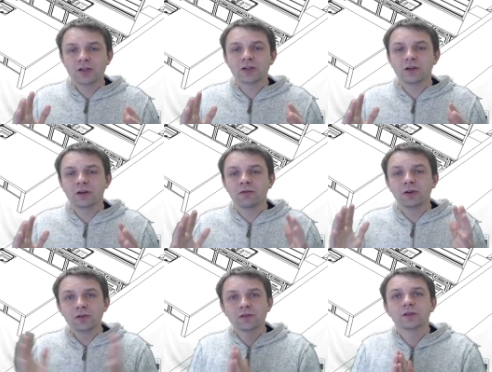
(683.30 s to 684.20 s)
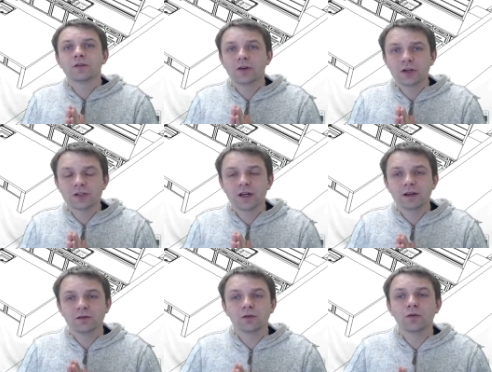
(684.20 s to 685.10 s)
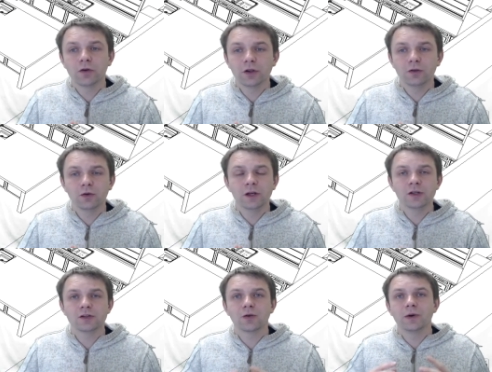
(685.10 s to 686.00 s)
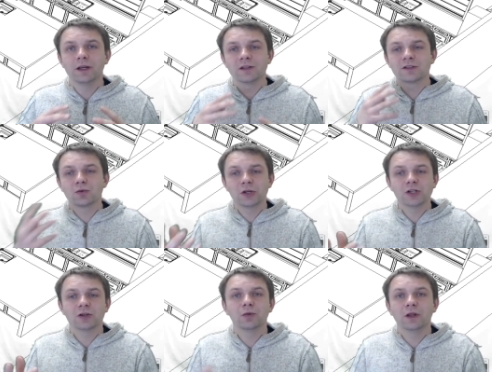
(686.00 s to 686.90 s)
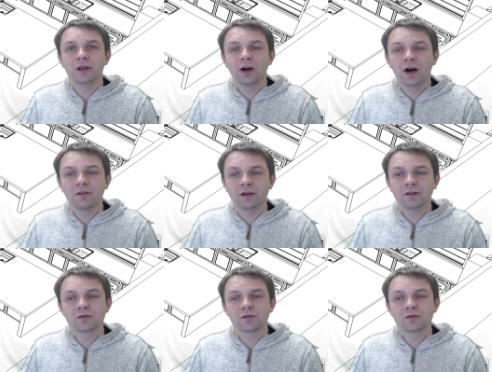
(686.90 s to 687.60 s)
reduced the fridge size to 42 inch, so we can switch it with the oven.